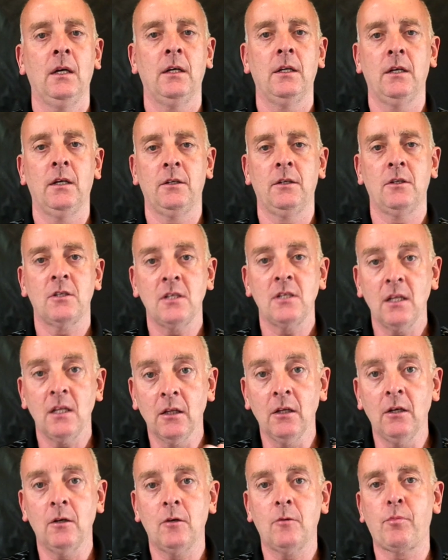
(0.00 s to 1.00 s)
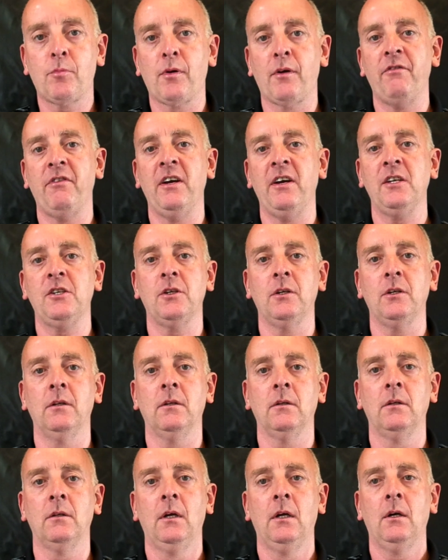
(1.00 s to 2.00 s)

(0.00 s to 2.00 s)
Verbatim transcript: Uh, does it look professional?